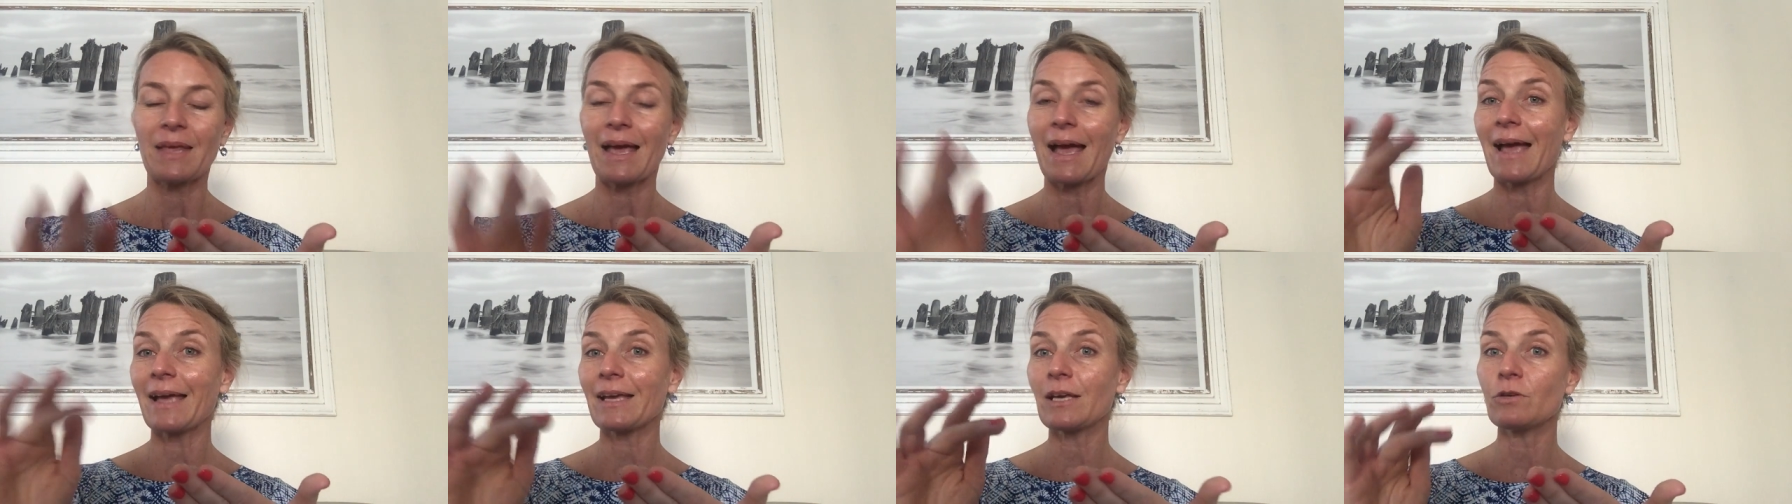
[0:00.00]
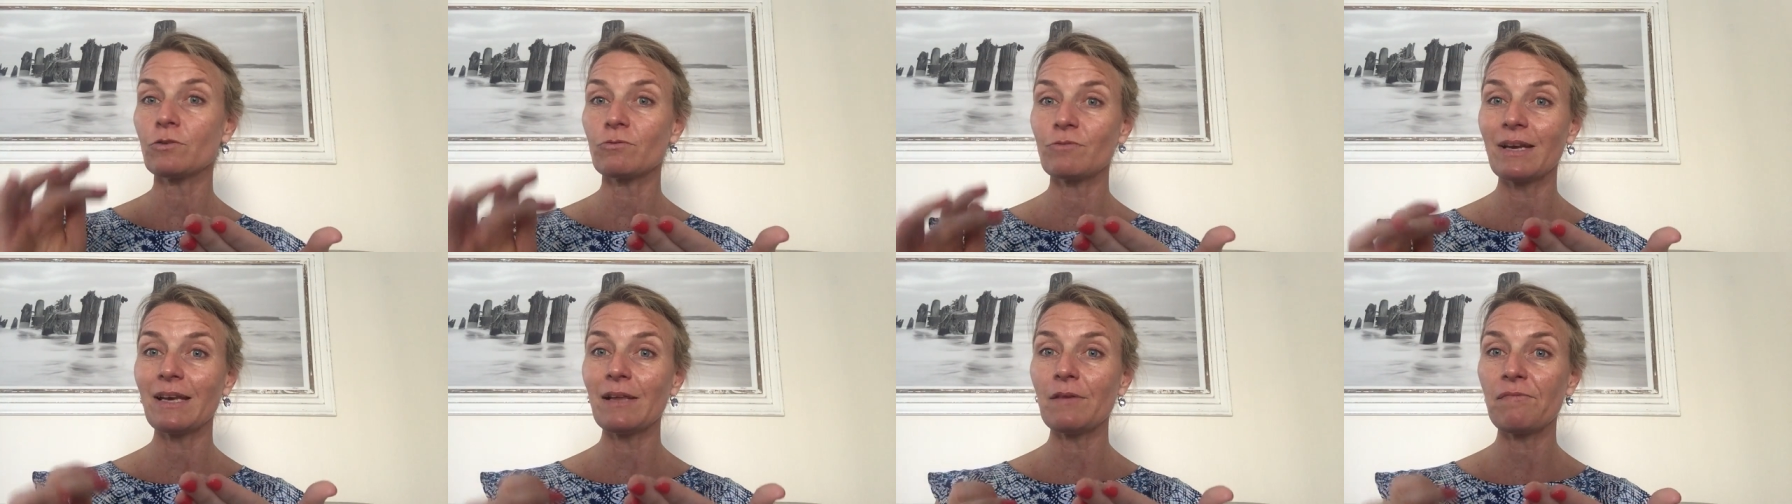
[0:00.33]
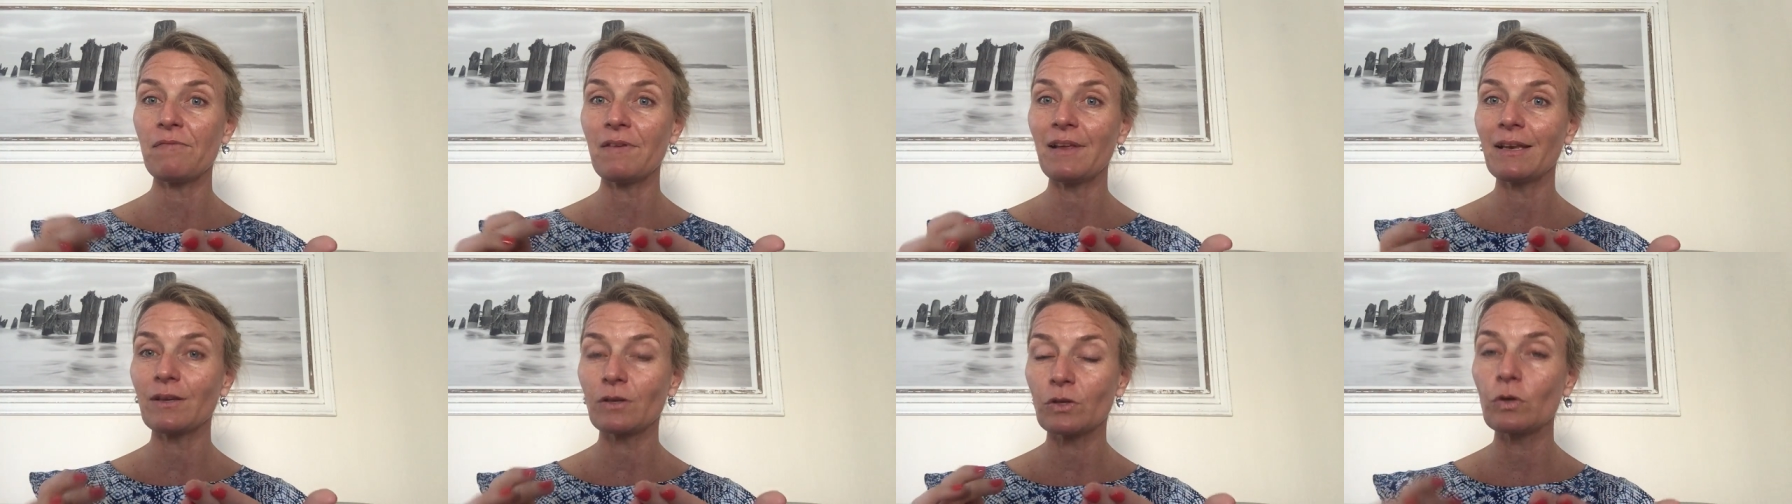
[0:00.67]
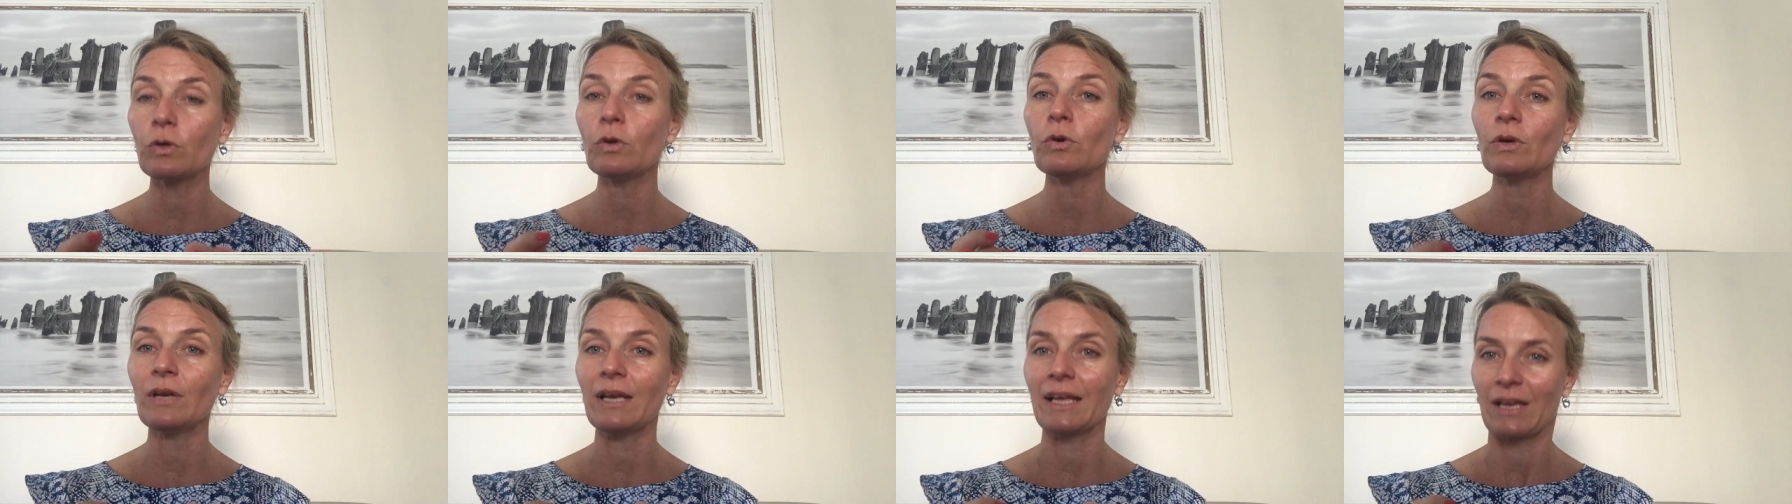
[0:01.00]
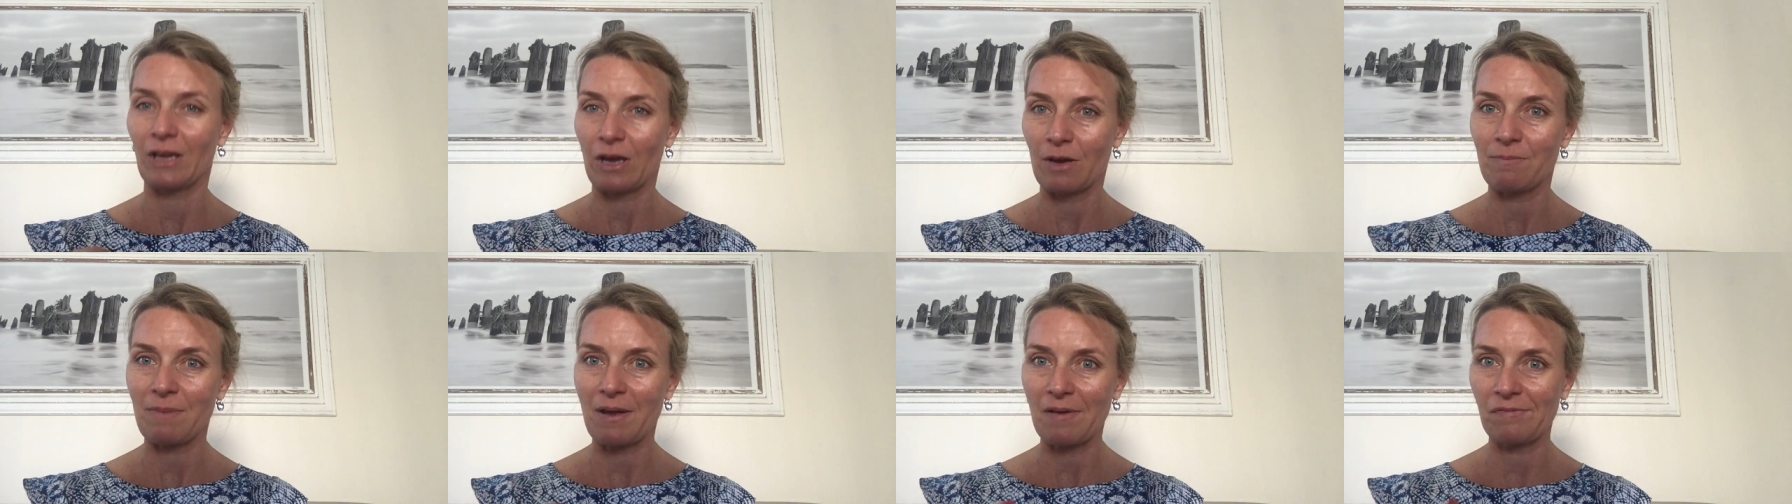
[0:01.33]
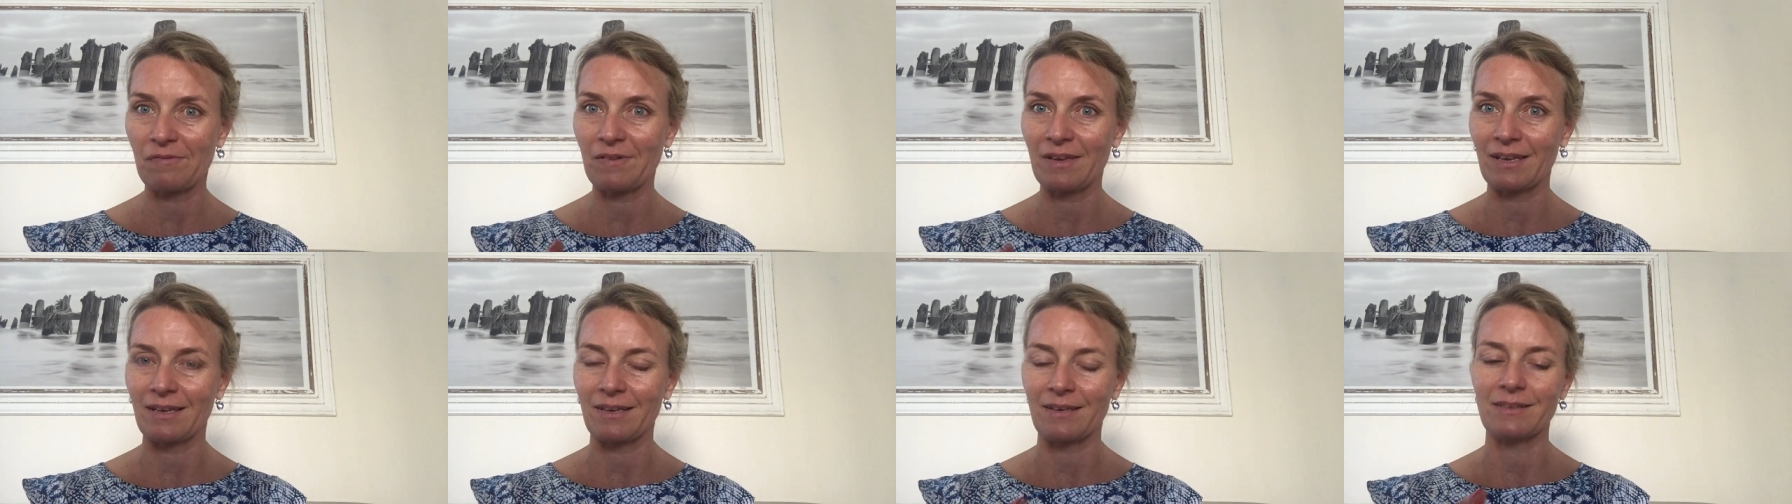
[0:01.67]
I can already feel it cooling on my
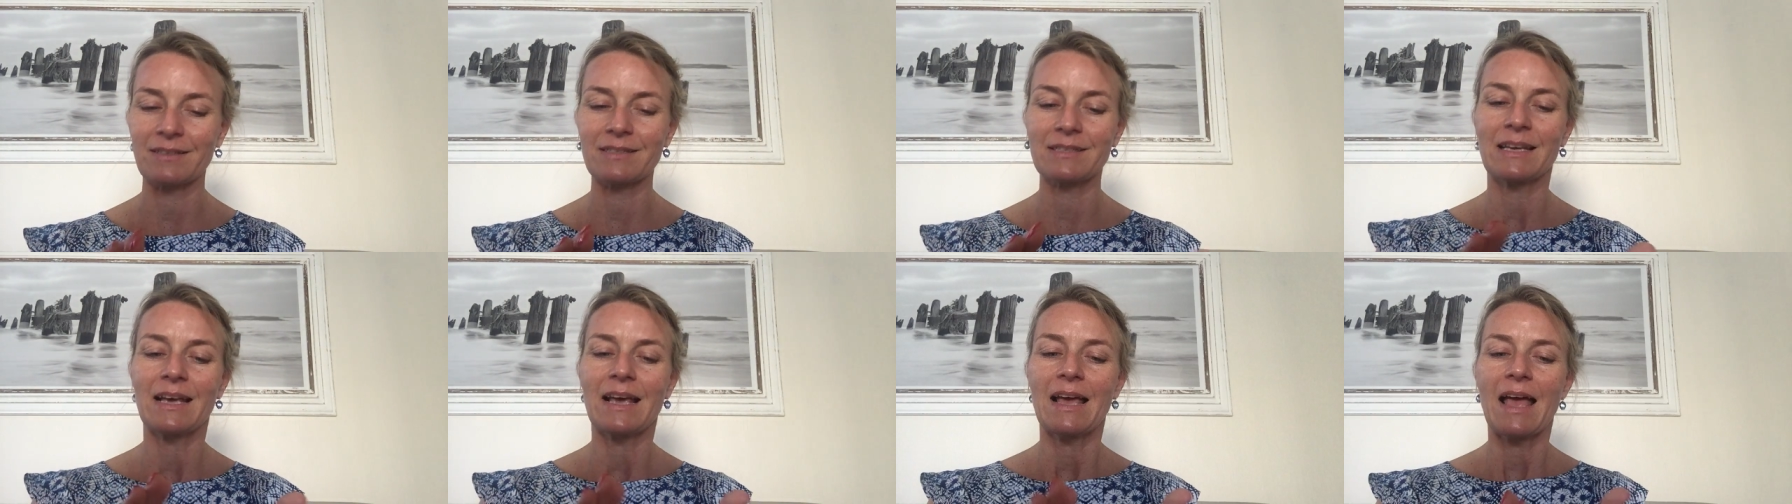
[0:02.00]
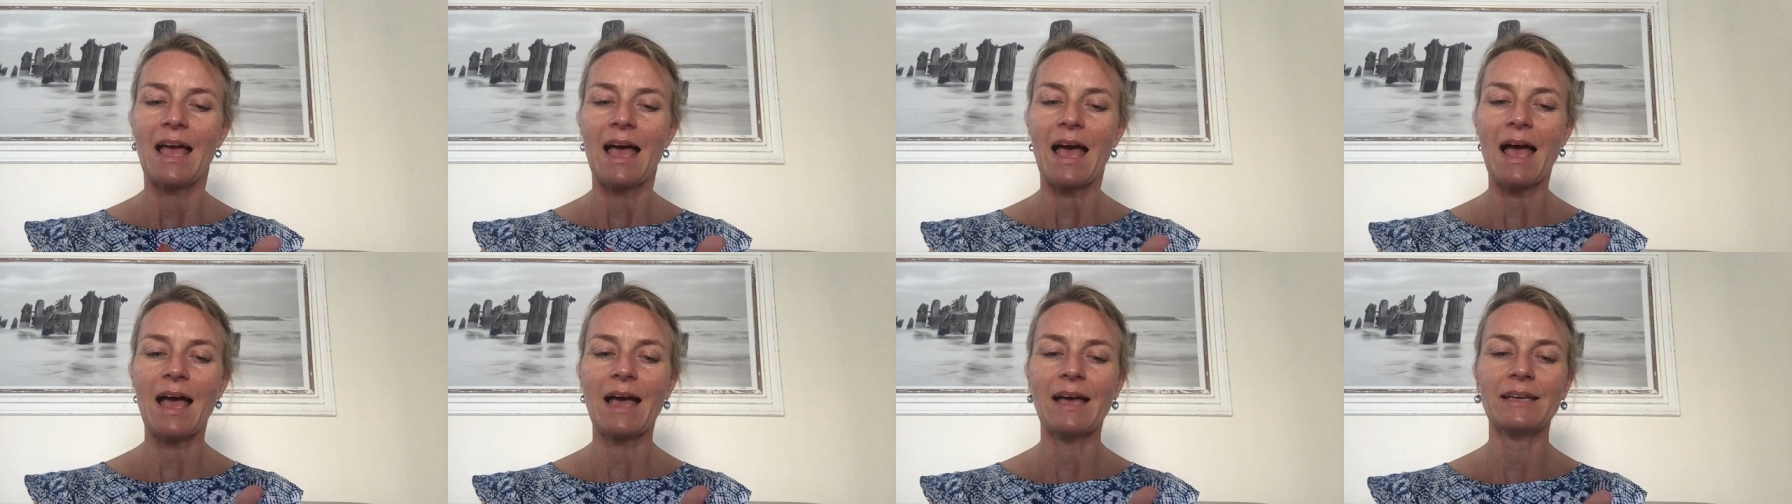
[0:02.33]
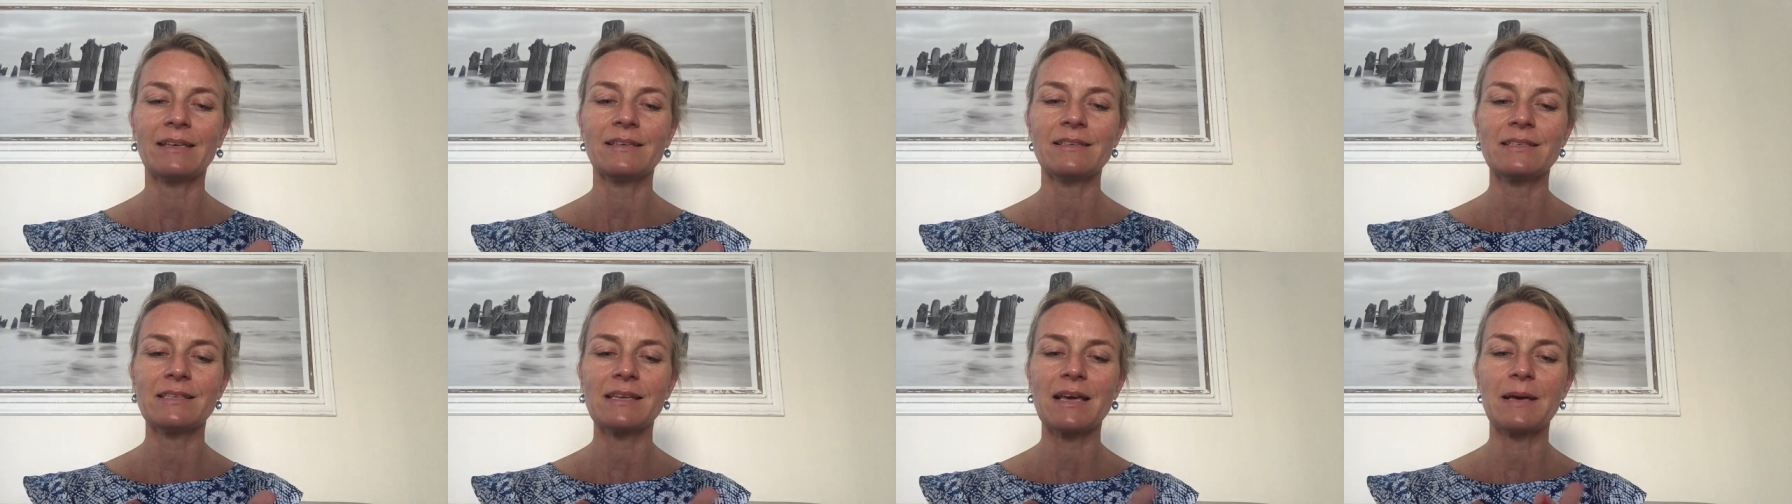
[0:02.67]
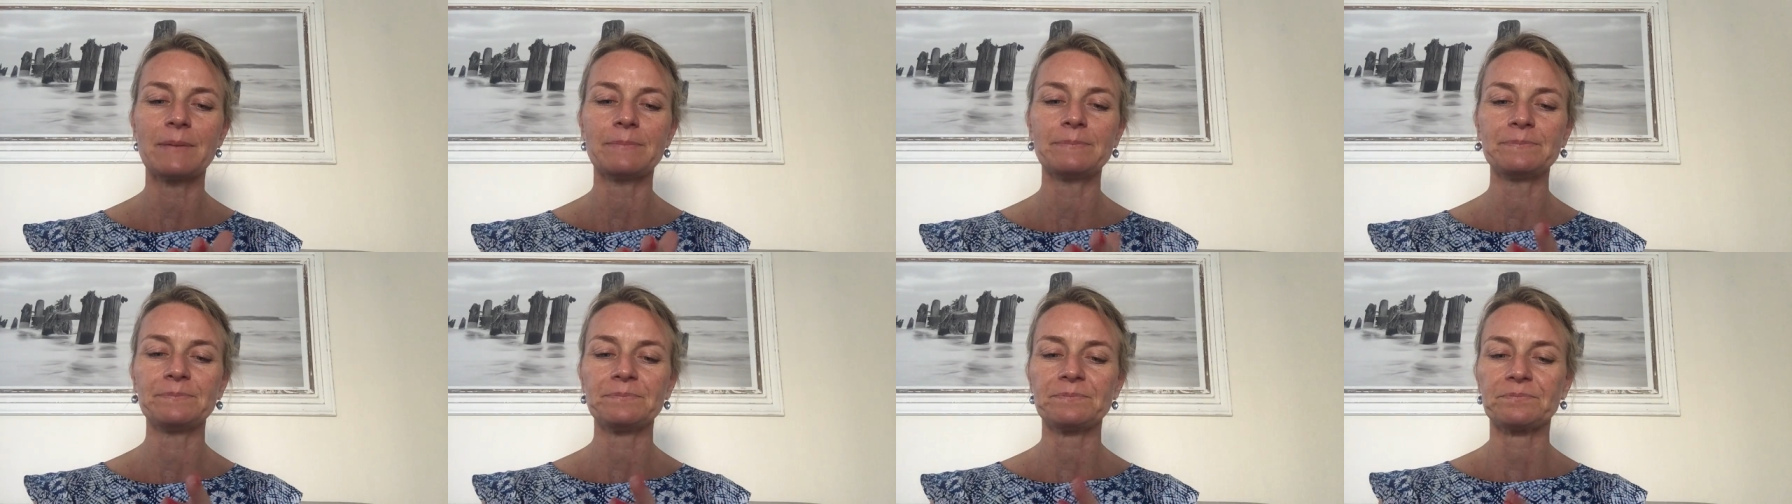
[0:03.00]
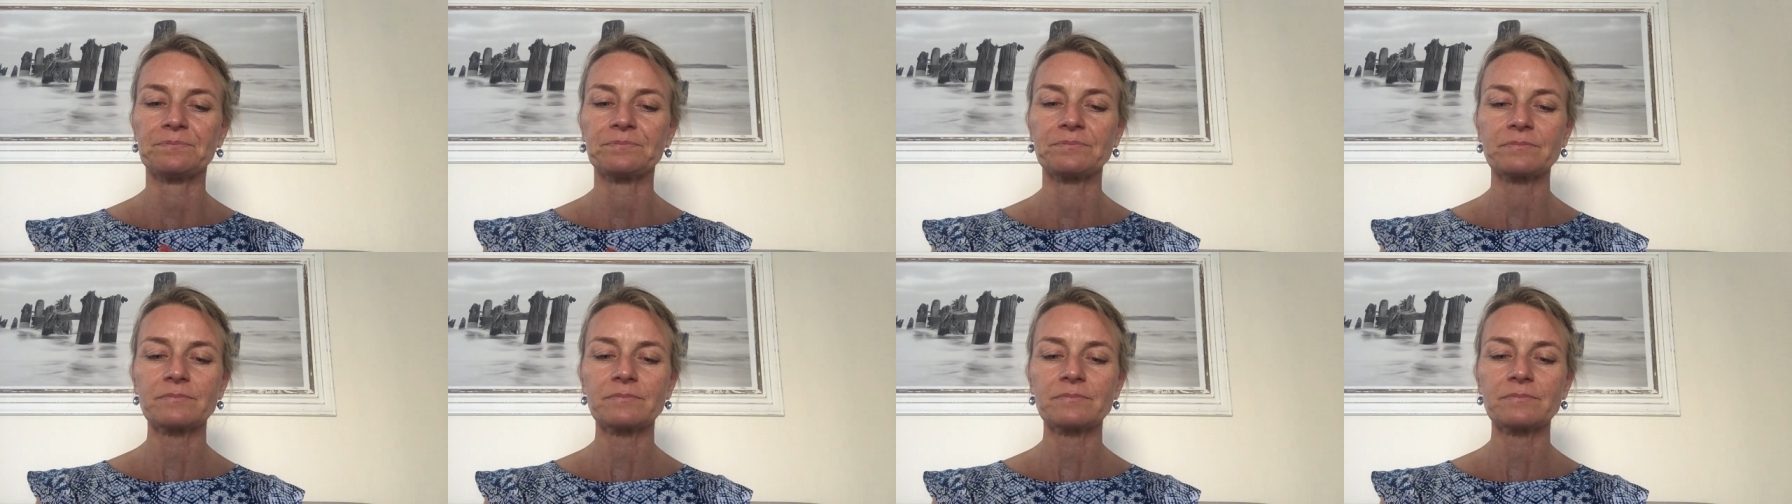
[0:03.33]
fingers. And um,